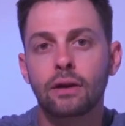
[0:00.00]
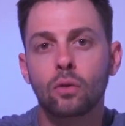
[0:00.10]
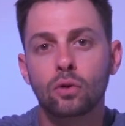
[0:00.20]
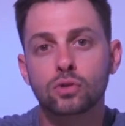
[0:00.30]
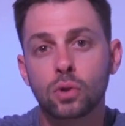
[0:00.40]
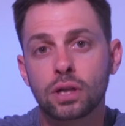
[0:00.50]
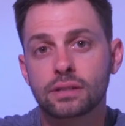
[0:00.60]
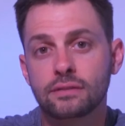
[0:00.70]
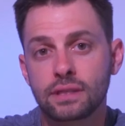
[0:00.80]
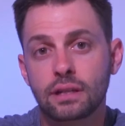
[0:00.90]
or as quick as
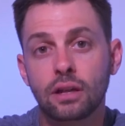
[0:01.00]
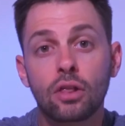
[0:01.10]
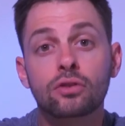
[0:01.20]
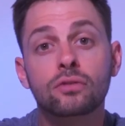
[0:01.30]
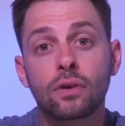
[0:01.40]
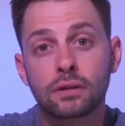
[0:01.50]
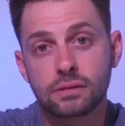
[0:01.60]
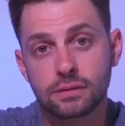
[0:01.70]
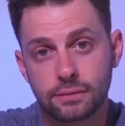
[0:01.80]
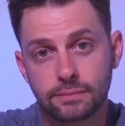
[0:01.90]
I've seen on other
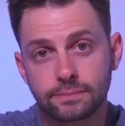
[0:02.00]
devices.